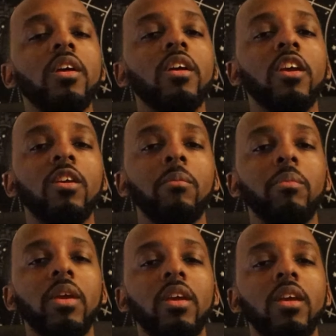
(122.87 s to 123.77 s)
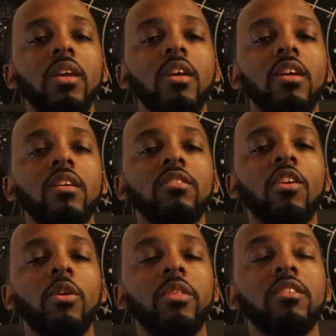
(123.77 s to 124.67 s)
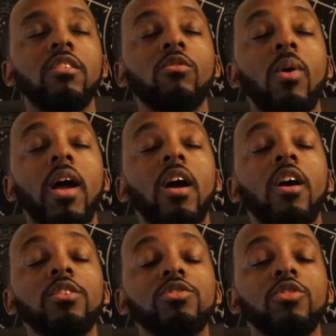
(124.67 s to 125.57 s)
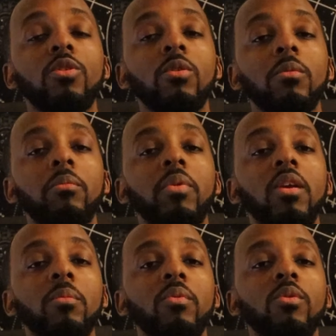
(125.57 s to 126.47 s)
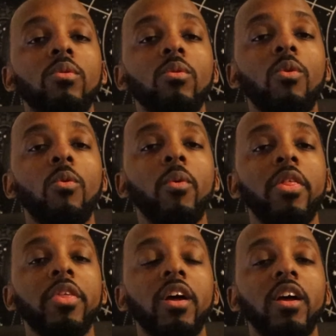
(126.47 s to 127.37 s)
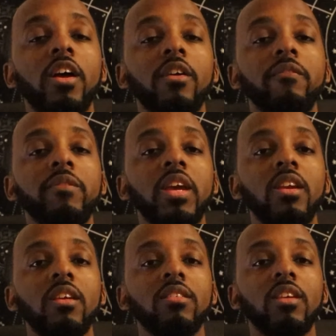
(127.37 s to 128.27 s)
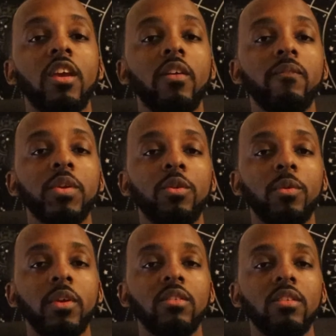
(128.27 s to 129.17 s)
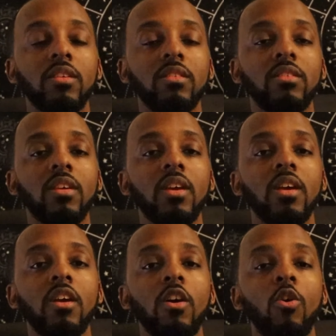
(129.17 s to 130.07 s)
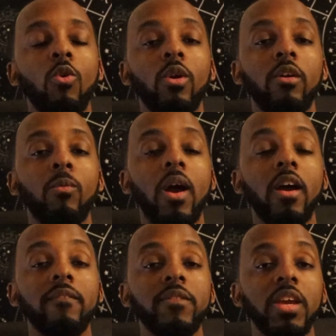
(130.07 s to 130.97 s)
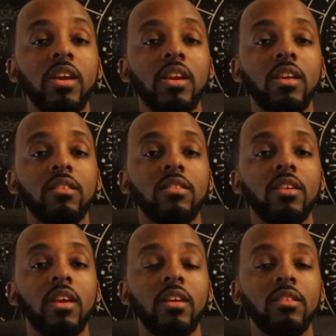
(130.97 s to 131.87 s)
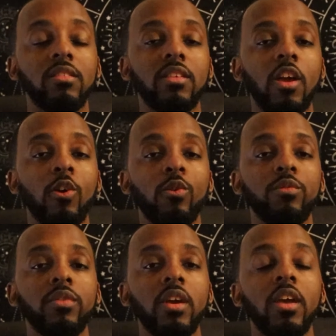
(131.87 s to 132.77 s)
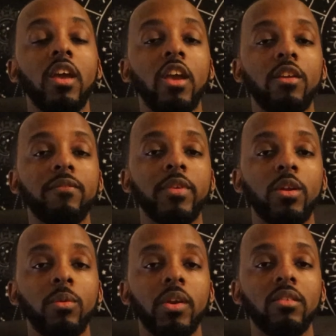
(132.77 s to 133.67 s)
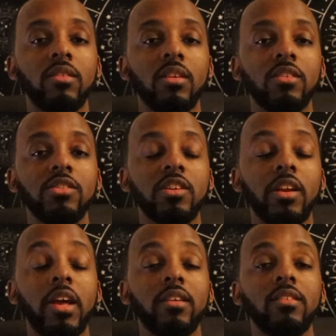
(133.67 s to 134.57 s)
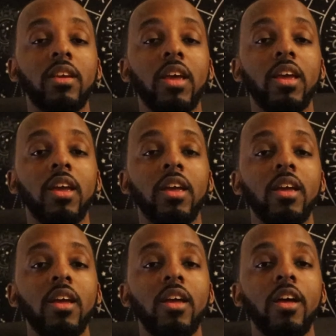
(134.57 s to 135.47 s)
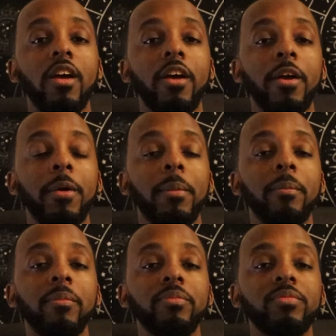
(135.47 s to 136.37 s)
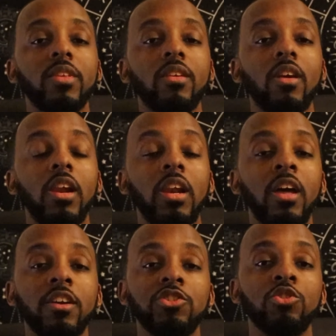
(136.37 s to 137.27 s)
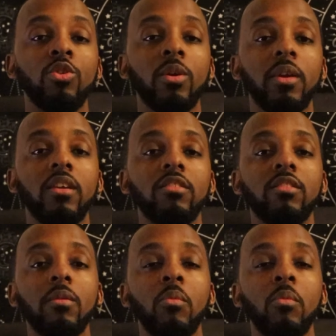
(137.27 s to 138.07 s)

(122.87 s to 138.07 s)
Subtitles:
it can be, so this is why also people with Venus influences, or why Venus itself influences, should I say, more luxurious